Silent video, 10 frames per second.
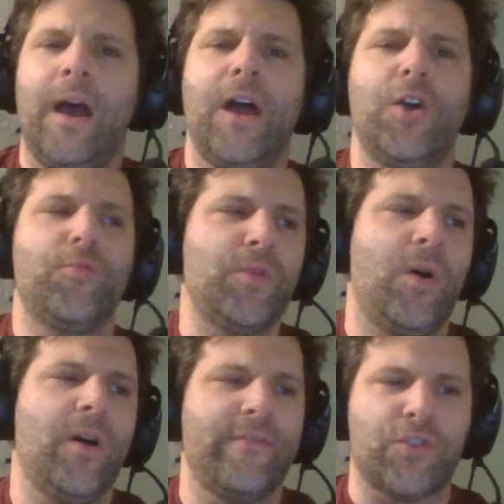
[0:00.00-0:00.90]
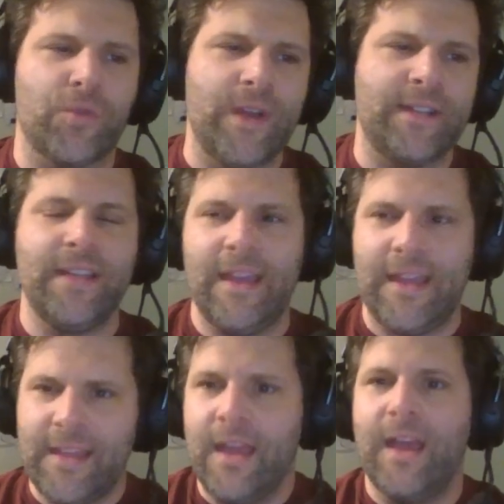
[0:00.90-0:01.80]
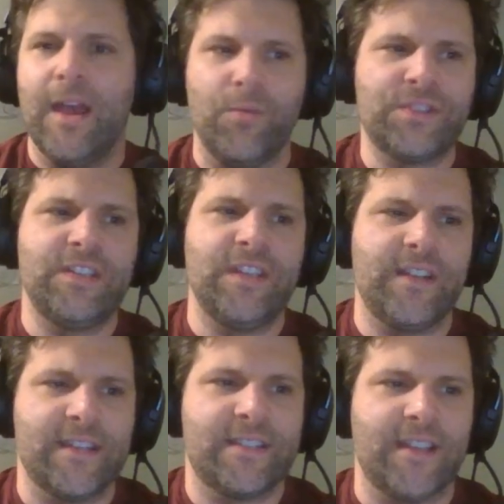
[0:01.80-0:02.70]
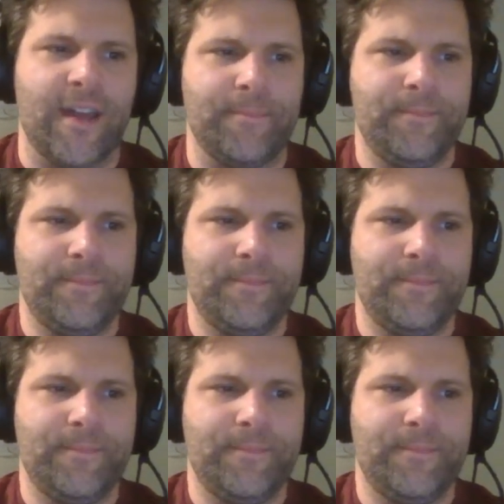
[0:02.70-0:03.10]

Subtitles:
I hope you all have a great day, and we'll see you next time.